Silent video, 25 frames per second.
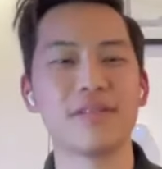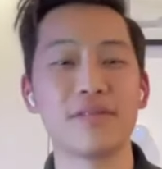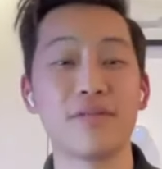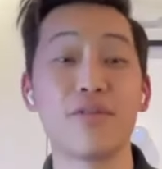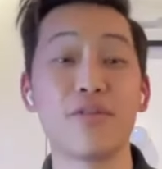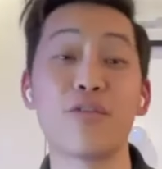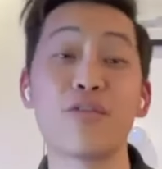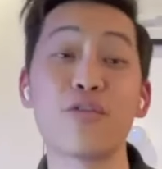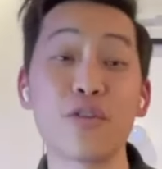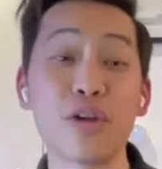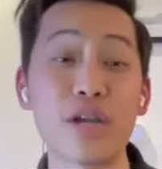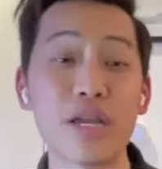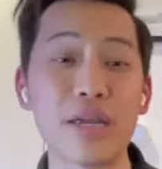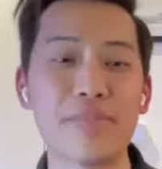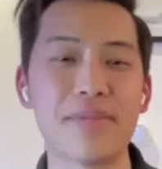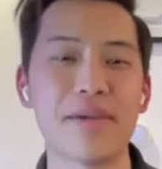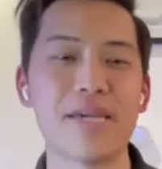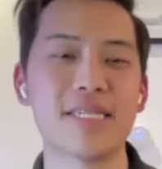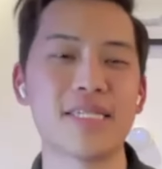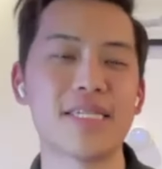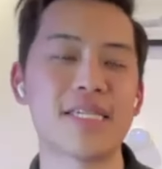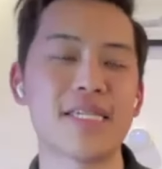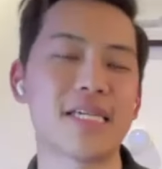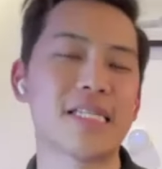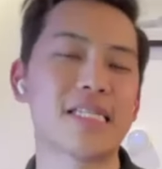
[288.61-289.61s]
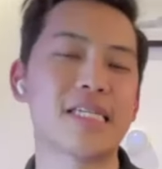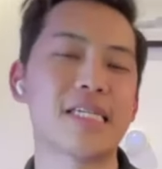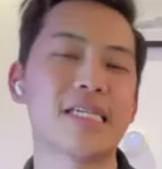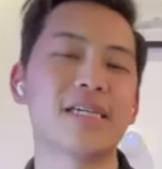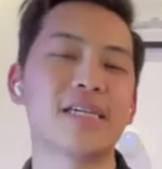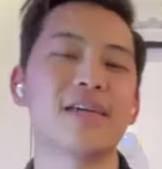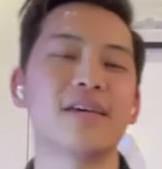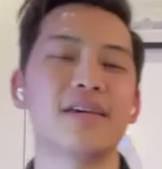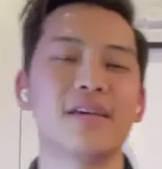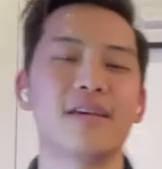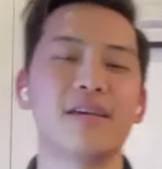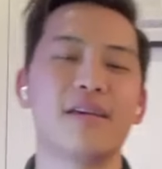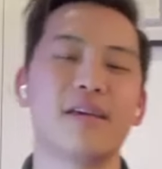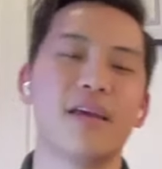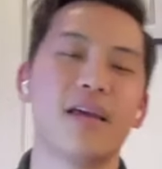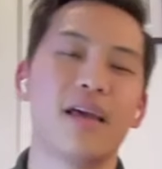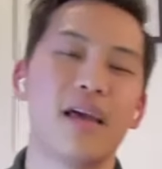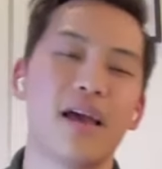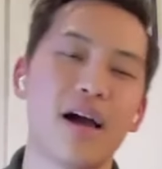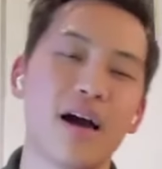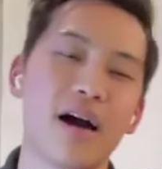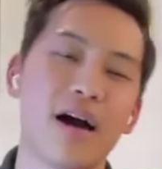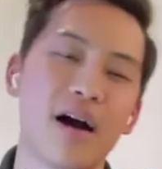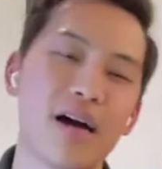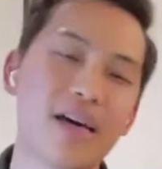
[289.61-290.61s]
for free basically.
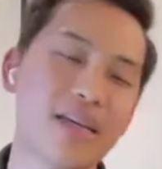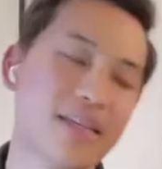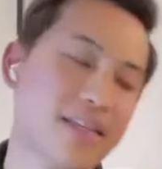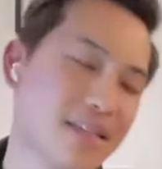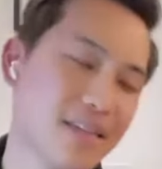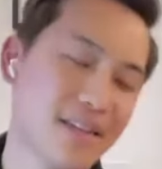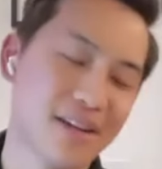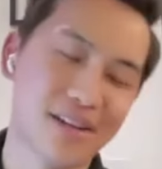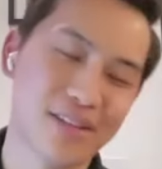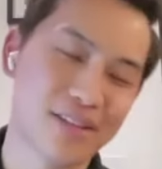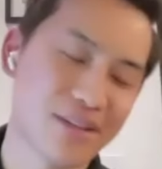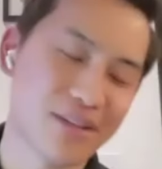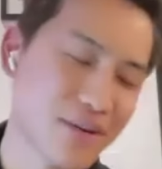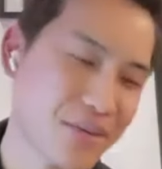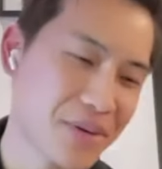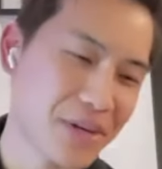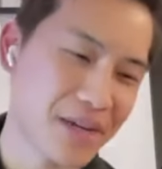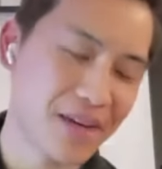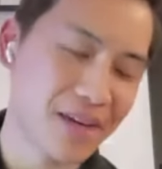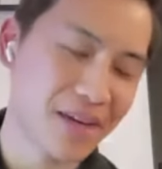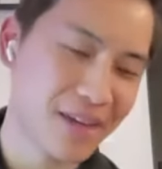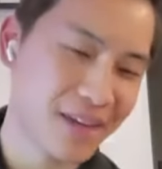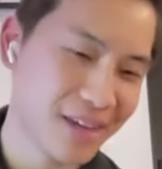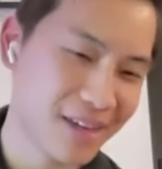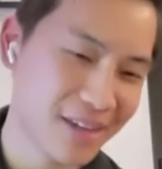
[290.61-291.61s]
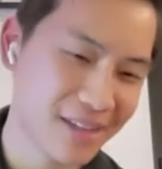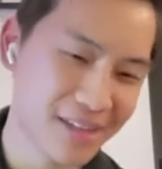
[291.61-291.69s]
So we,